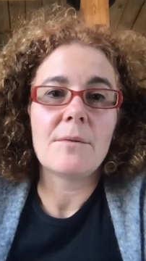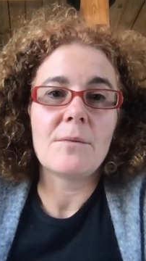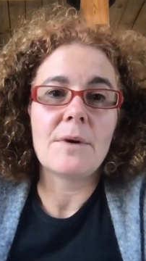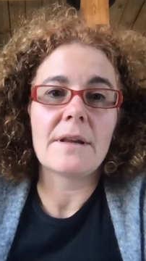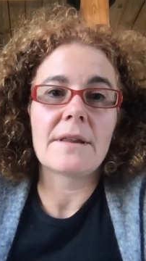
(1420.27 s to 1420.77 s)

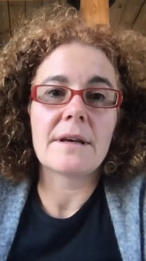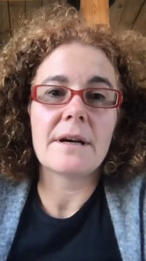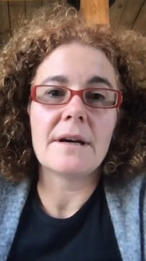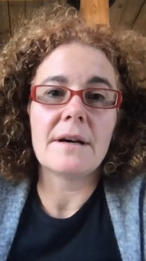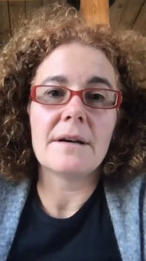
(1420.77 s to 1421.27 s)
with
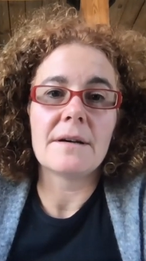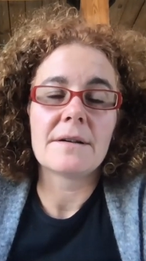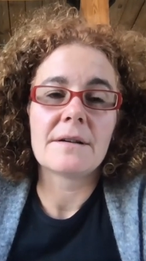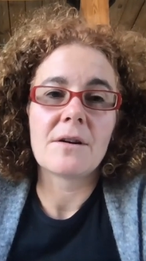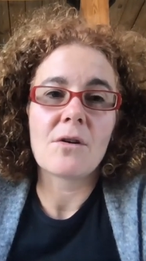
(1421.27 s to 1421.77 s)

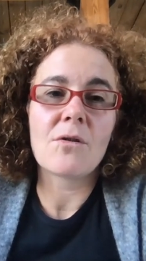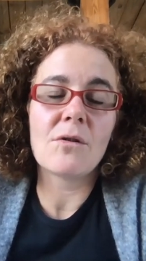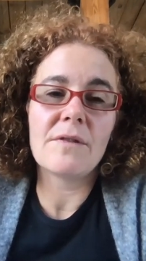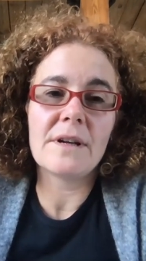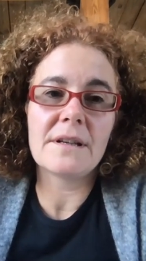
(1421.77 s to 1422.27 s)

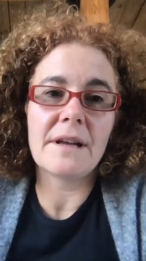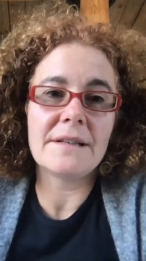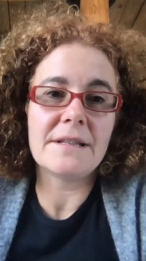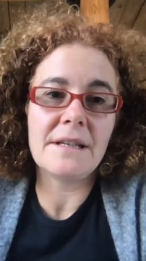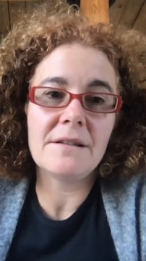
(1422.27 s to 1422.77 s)

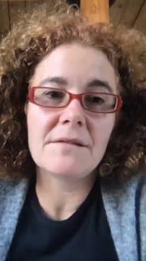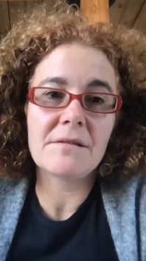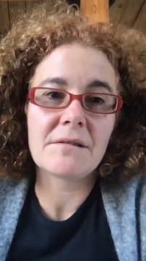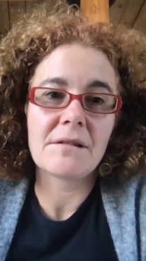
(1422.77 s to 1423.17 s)
COVID-19,